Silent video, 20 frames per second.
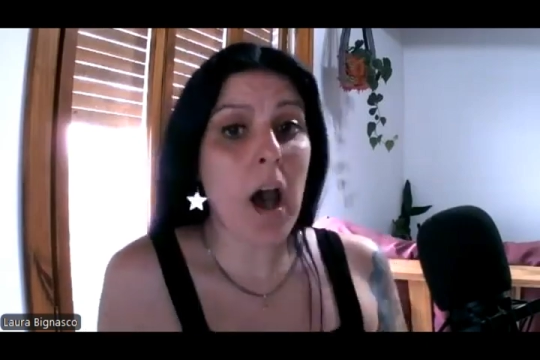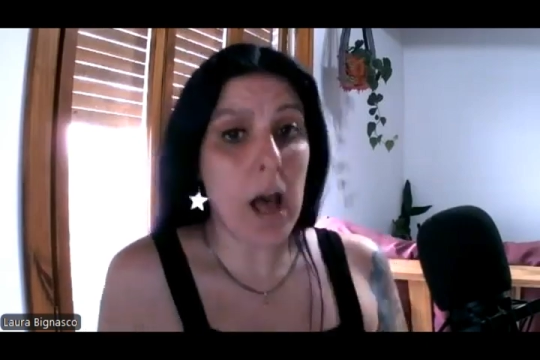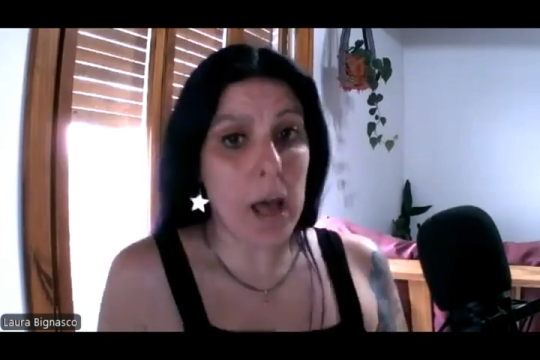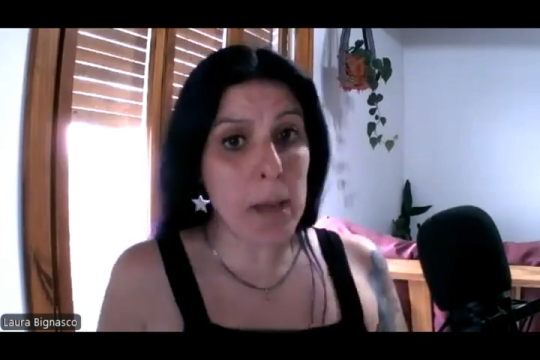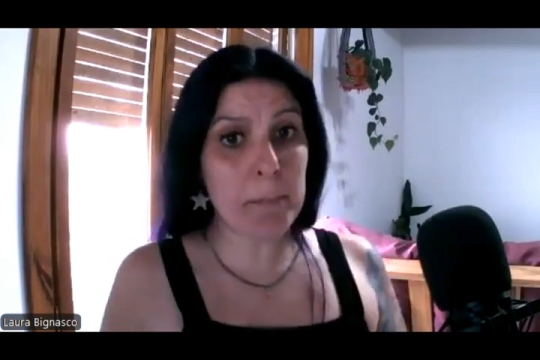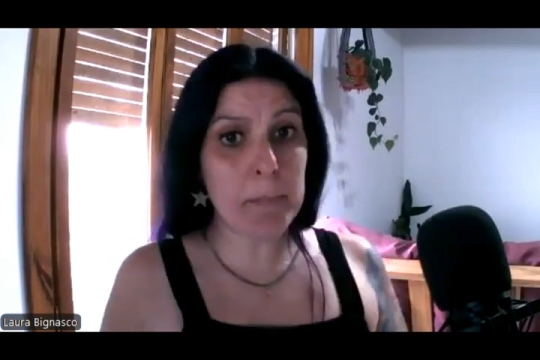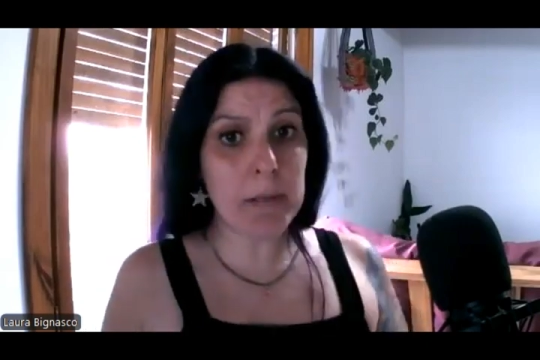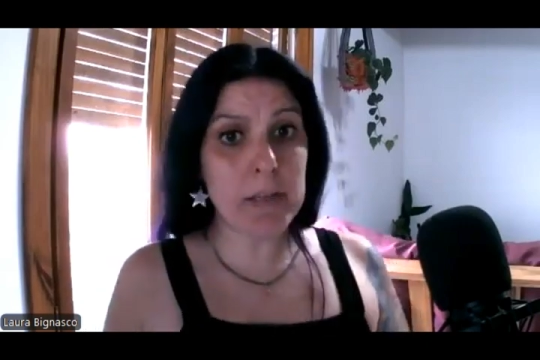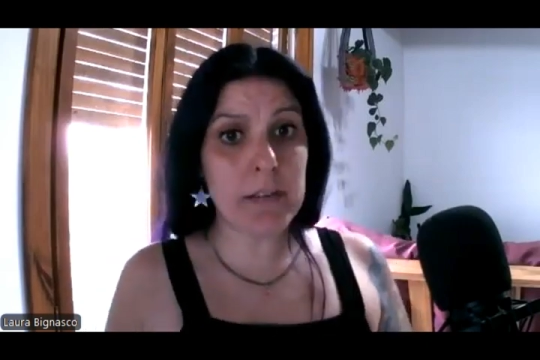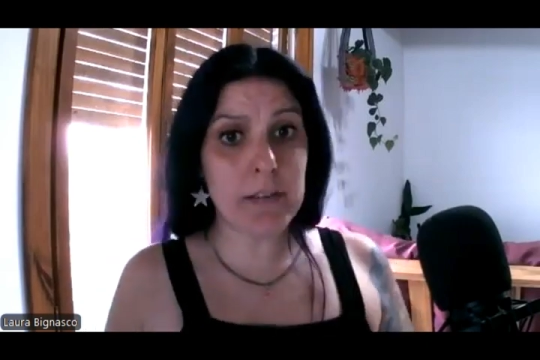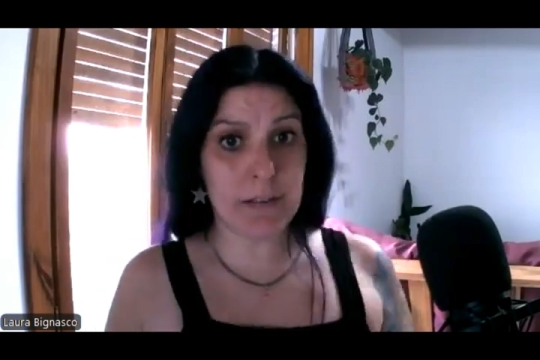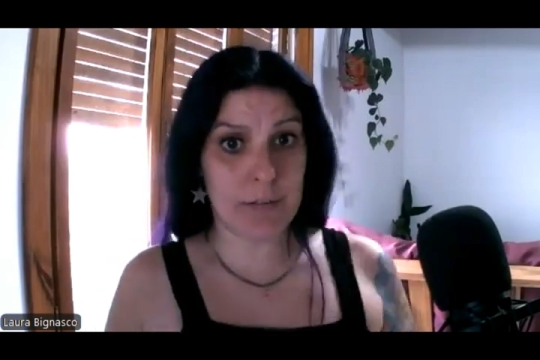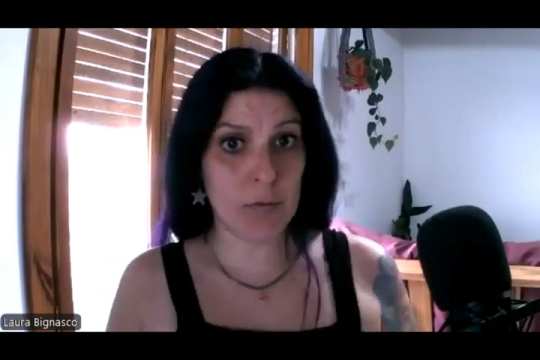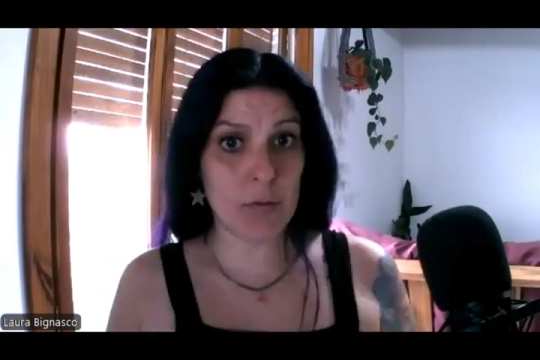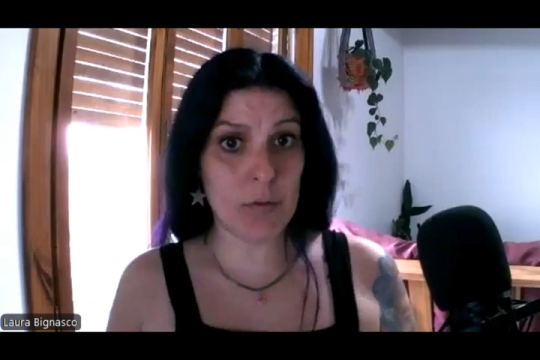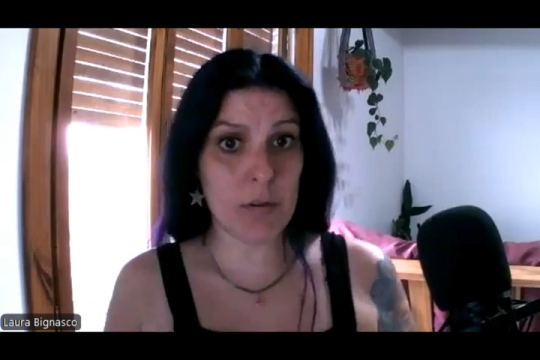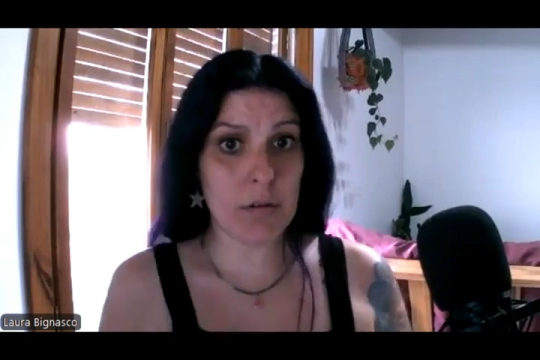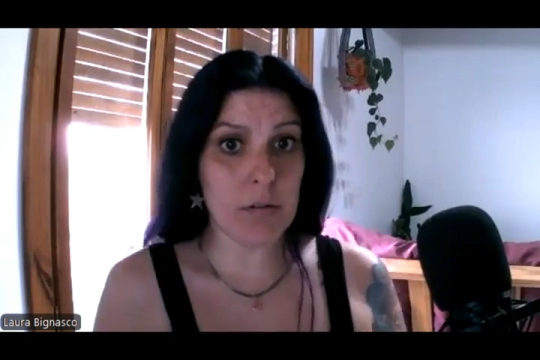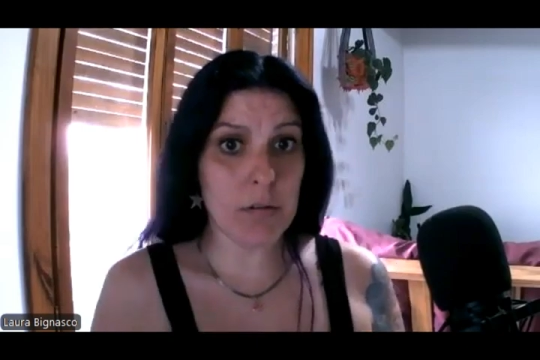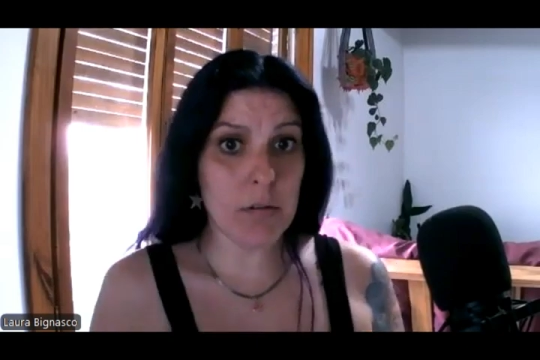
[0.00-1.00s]
happens
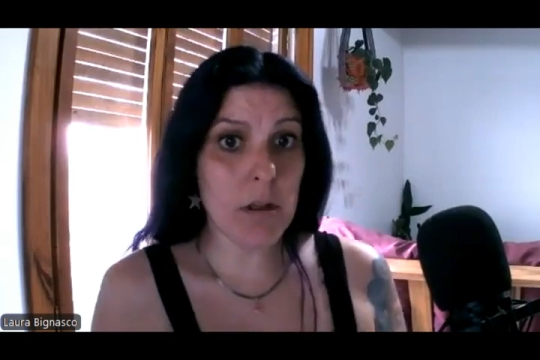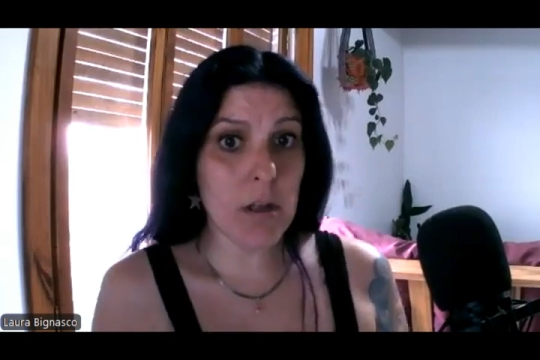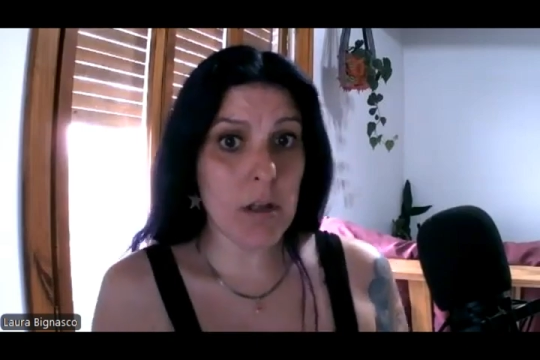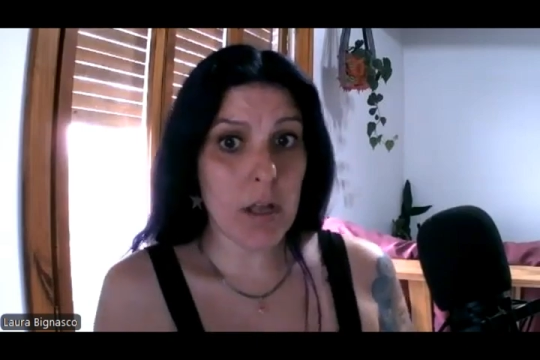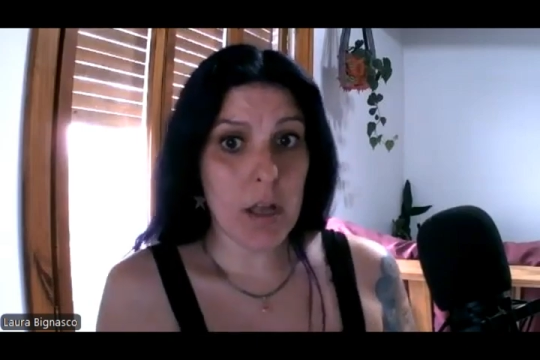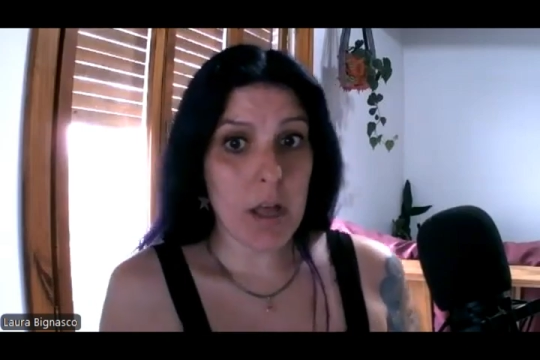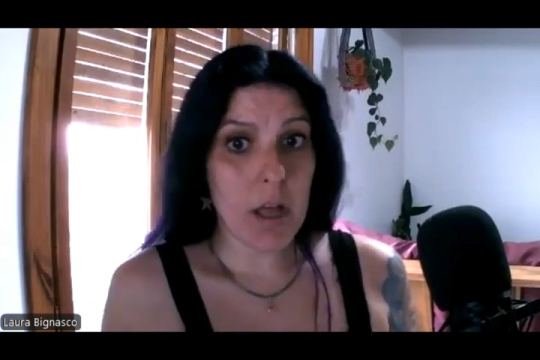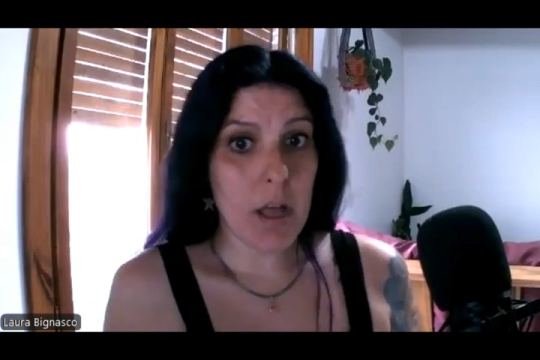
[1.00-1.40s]
to you,